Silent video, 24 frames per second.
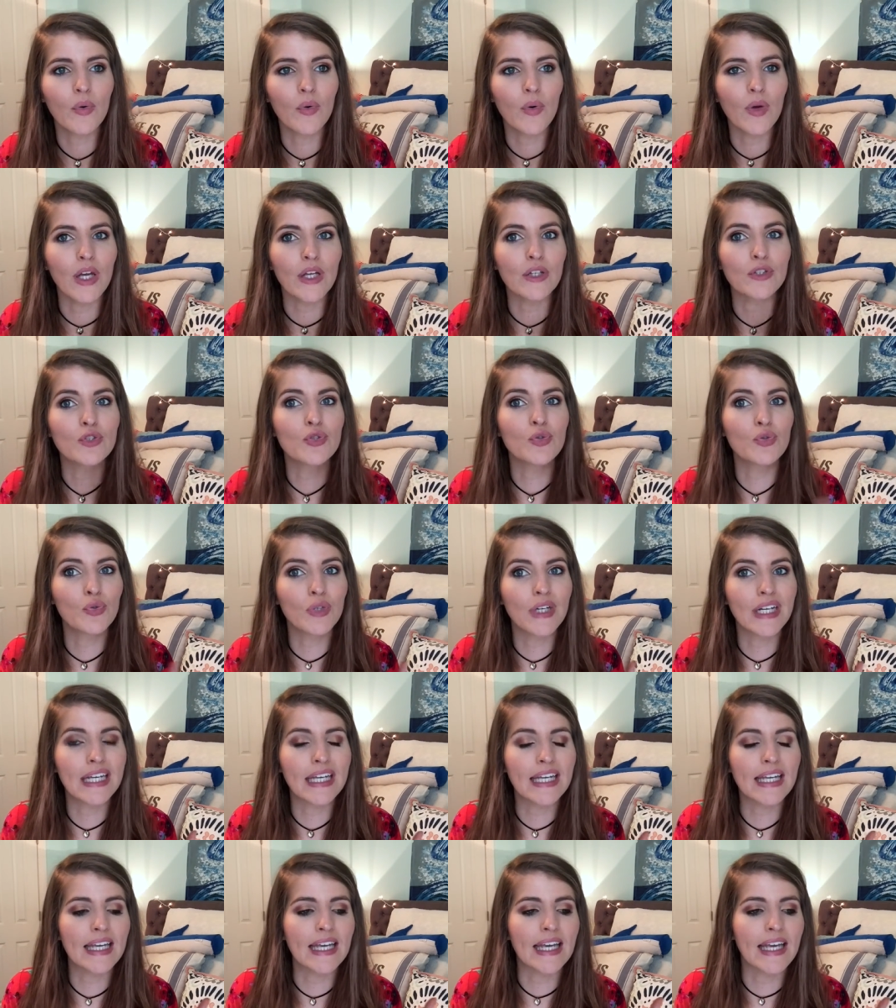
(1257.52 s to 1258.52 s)
and
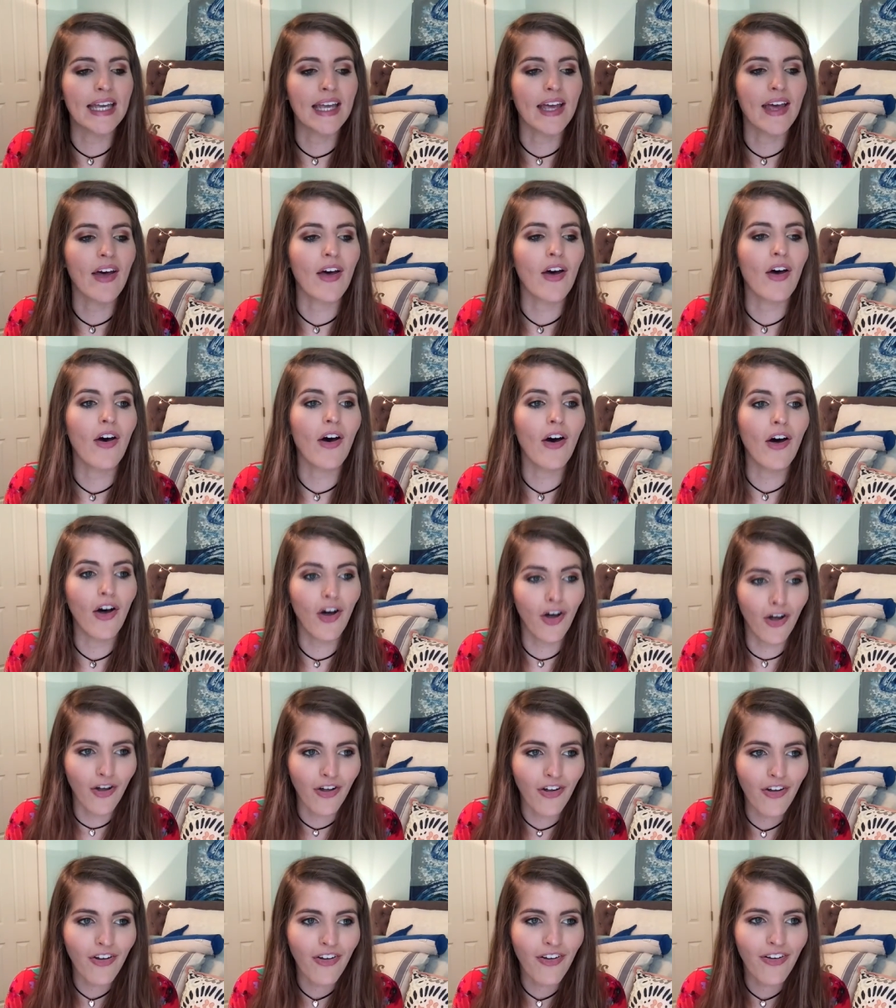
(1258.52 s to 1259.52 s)
drinking
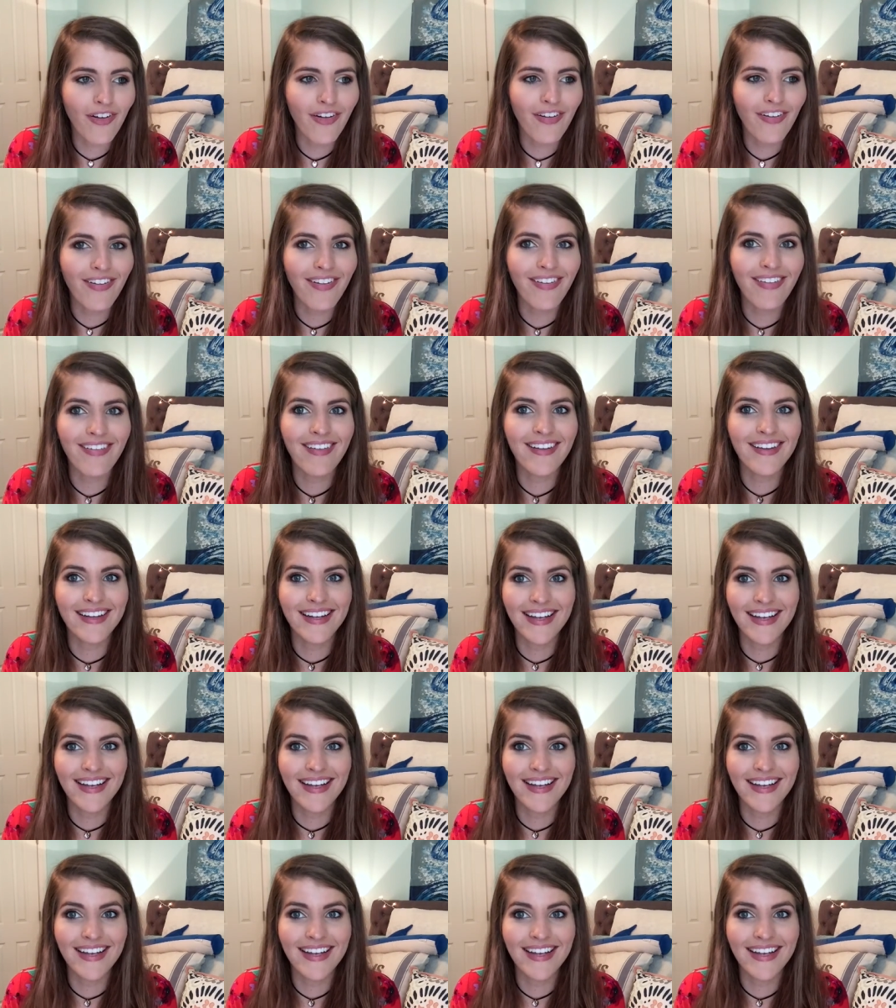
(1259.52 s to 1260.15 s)
all